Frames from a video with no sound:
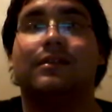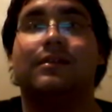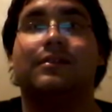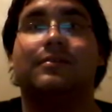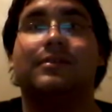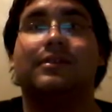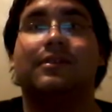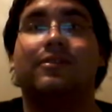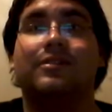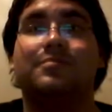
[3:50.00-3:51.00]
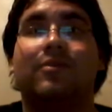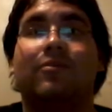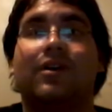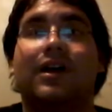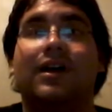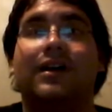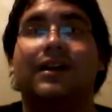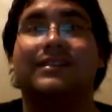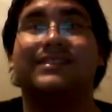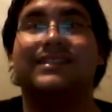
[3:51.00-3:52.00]
Yeah, I mean Chris Benoit
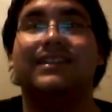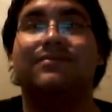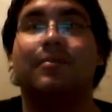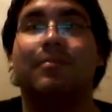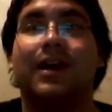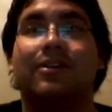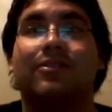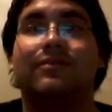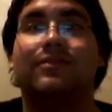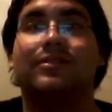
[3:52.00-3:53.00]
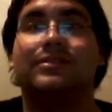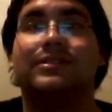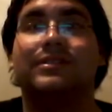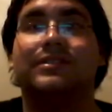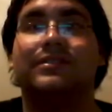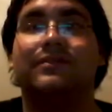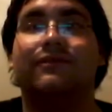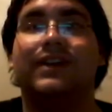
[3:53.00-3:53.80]
and Steve McMichael versus the